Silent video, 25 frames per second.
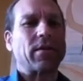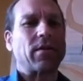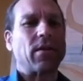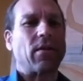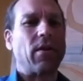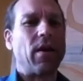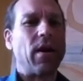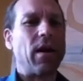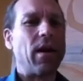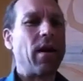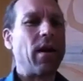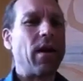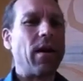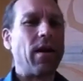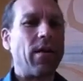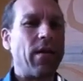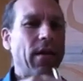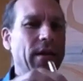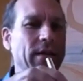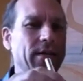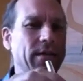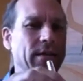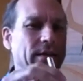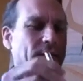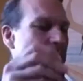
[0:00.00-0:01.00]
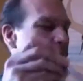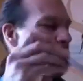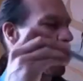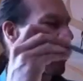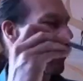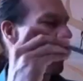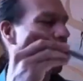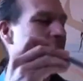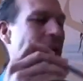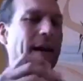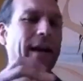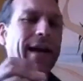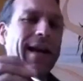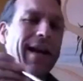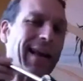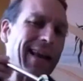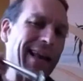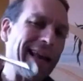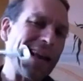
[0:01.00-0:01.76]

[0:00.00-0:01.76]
So this is one of the little